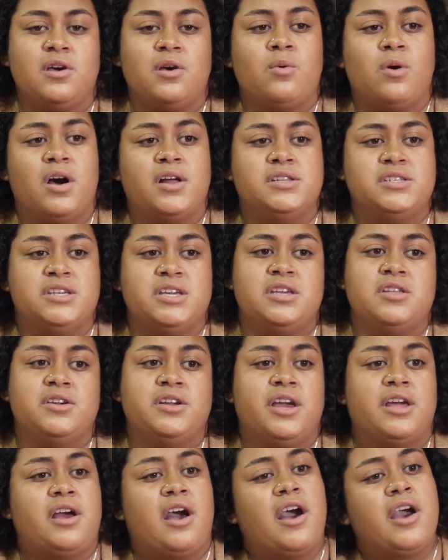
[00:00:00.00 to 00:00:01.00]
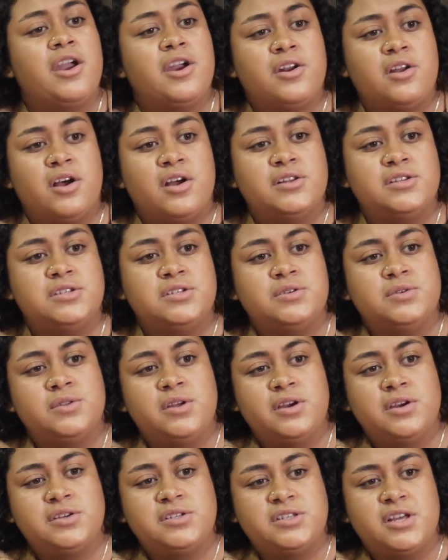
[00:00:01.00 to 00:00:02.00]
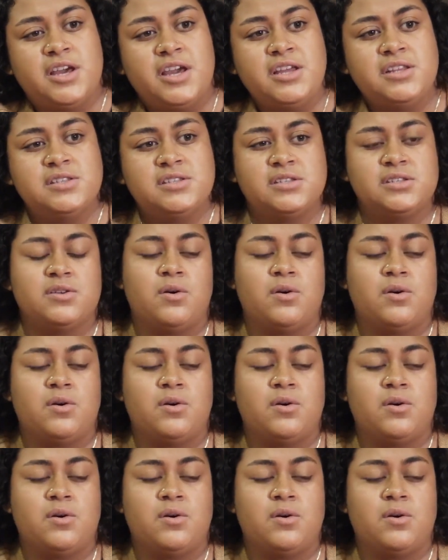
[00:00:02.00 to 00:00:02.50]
on to either get hired onto their sites,